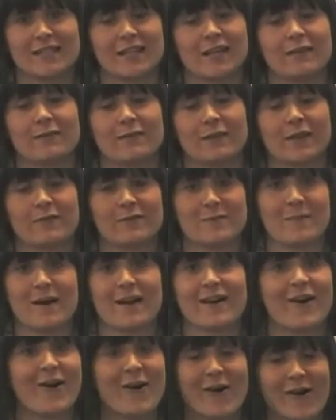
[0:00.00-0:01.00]
and I've given
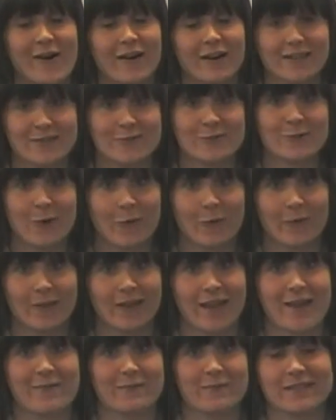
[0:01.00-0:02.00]
my heart and
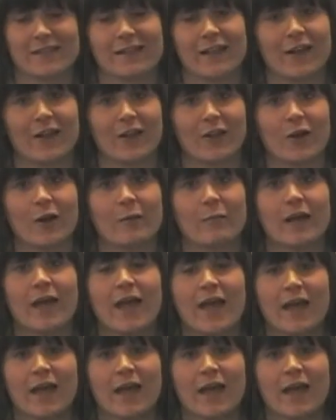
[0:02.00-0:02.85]
soul to that club.